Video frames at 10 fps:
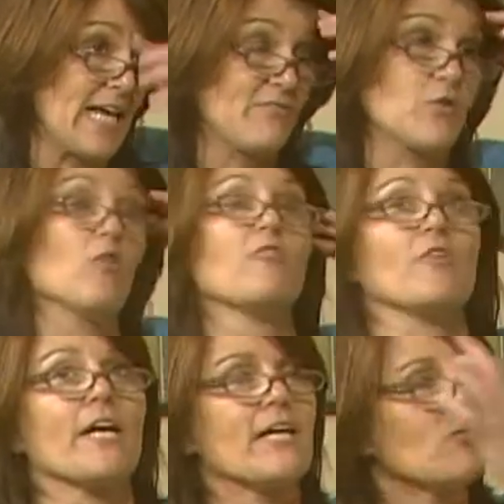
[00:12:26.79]
left
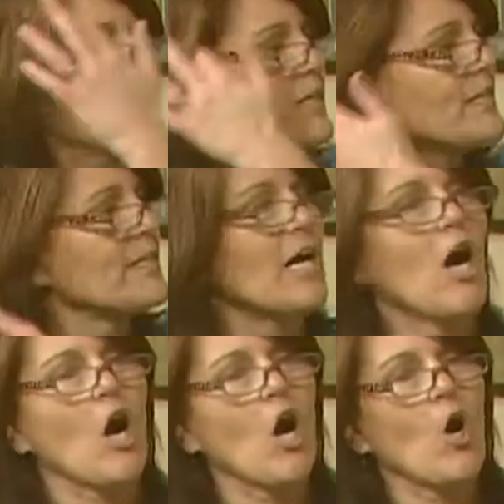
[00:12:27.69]
over, and we
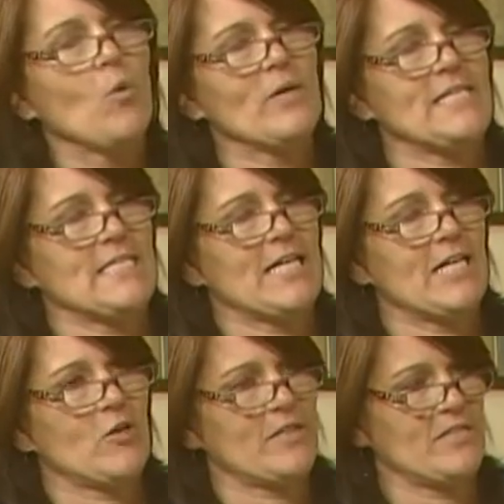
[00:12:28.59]
always
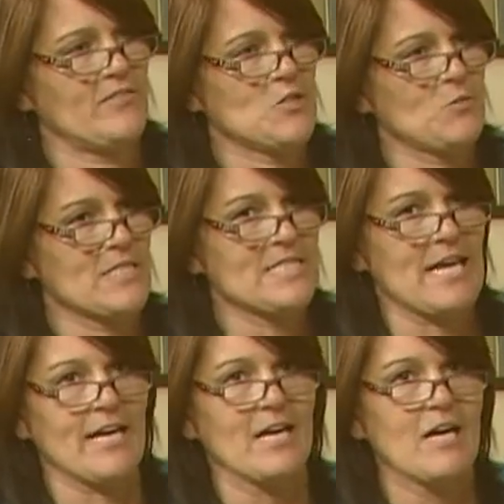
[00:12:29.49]
hear individuals
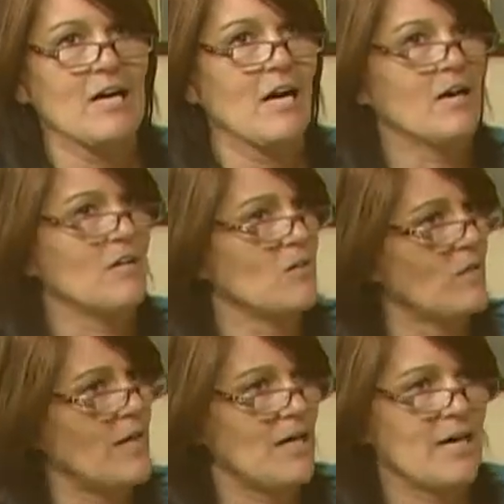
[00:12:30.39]
say,
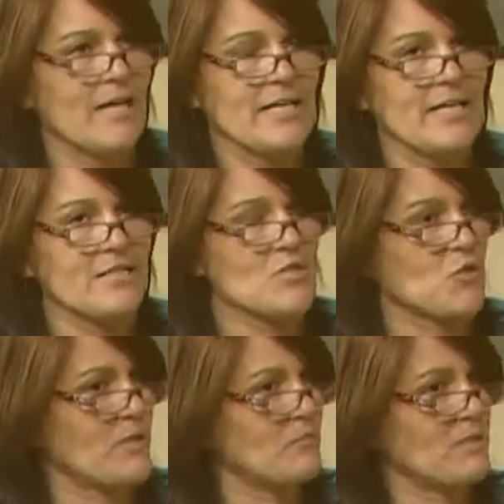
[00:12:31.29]
oh, I got a
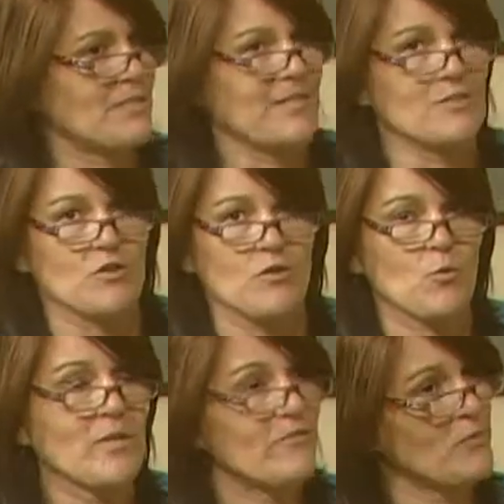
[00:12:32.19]
script and I took
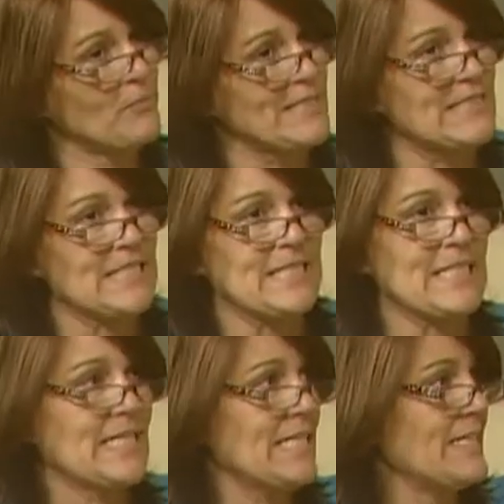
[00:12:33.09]
three of them. I didn't
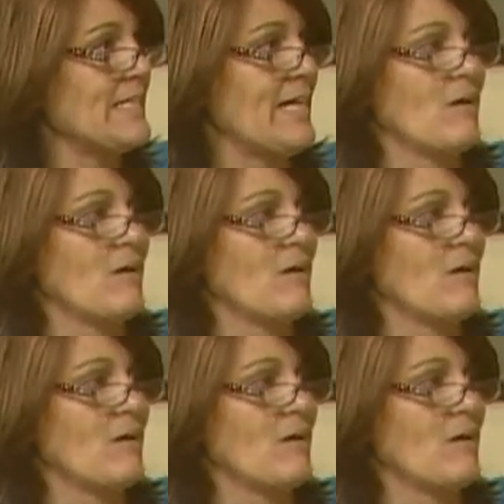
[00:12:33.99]
need it. Mm -hmm.